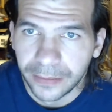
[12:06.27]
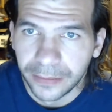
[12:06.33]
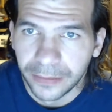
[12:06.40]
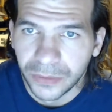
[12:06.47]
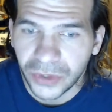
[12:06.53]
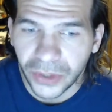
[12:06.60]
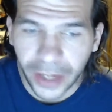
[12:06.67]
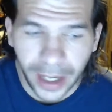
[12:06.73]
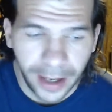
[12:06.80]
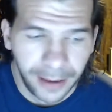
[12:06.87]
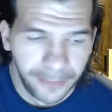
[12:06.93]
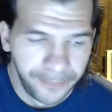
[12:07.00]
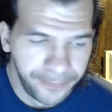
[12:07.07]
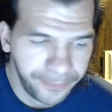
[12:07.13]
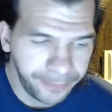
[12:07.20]
So yeah,
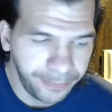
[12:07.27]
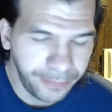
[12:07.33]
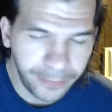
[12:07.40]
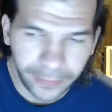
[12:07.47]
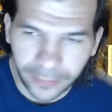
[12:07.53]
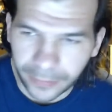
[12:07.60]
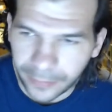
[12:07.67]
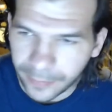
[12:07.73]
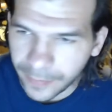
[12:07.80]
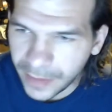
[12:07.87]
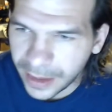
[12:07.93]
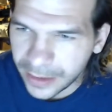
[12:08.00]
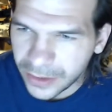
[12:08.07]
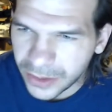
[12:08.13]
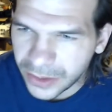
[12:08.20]

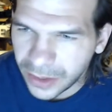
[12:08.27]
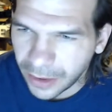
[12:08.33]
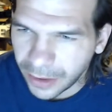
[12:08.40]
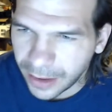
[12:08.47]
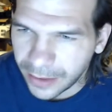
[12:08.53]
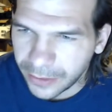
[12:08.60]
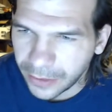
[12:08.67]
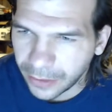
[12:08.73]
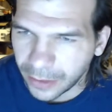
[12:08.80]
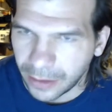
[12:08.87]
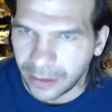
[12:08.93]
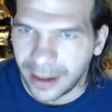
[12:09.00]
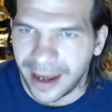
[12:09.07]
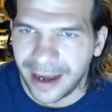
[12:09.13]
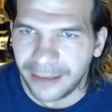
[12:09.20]
just thought I'd do a little
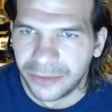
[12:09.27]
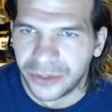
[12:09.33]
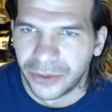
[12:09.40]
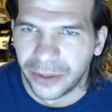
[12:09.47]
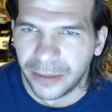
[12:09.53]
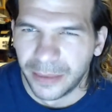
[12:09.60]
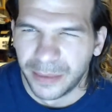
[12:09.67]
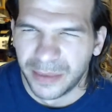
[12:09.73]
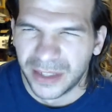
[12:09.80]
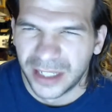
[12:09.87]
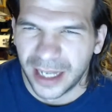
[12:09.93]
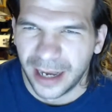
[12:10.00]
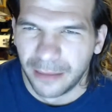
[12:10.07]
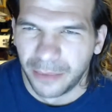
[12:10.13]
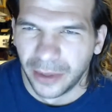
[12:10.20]
live stream. I'm gonna
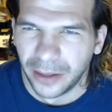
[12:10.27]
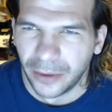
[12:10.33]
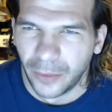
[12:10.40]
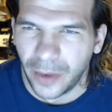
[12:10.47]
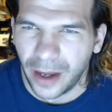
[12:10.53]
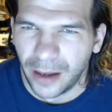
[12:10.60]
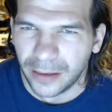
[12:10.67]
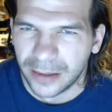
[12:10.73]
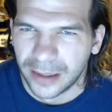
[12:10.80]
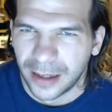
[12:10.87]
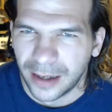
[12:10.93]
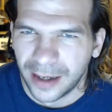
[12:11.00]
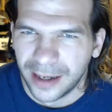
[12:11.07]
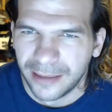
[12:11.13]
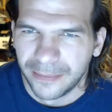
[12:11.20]
stay up a little while
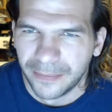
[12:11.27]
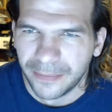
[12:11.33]
tonight.